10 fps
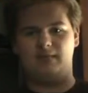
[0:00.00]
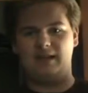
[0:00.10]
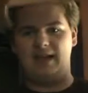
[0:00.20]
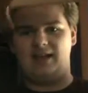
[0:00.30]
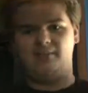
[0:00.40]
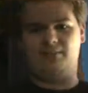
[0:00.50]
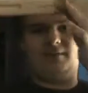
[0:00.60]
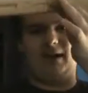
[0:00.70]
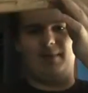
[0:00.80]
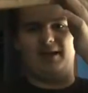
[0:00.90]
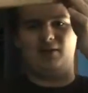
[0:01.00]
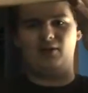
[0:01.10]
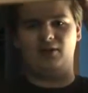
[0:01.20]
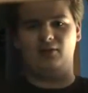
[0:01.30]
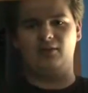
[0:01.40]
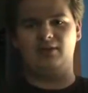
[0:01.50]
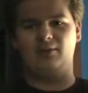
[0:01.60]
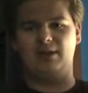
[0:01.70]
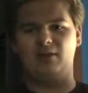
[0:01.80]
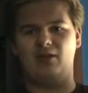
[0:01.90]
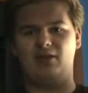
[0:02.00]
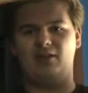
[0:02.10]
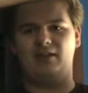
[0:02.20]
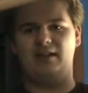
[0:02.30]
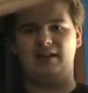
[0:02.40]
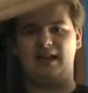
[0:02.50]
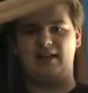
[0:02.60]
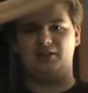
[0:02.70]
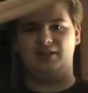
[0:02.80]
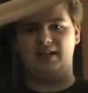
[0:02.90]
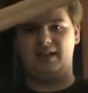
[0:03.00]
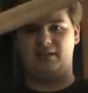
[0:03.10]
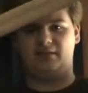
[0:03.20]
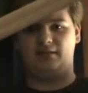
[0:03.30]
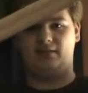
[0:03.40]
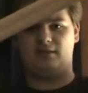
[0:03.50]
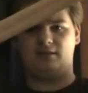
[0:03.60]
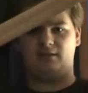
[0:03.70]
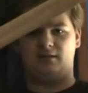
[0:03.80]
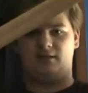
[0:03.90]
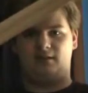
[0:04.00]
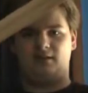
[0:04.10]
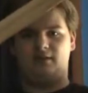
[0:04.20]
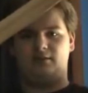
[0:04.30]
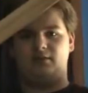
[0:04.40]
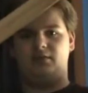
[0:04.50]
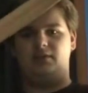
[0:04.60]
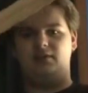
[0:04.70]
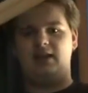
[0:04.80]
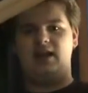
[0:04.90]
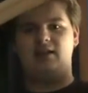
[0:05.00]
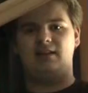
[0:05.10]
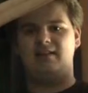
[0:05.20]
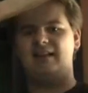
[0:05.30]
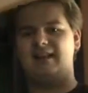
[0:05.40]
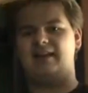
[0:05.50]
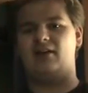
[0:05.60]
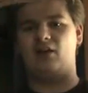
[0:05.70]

Yeah, I make it look a little bit longer than it actually is. Just, yeah, it's not that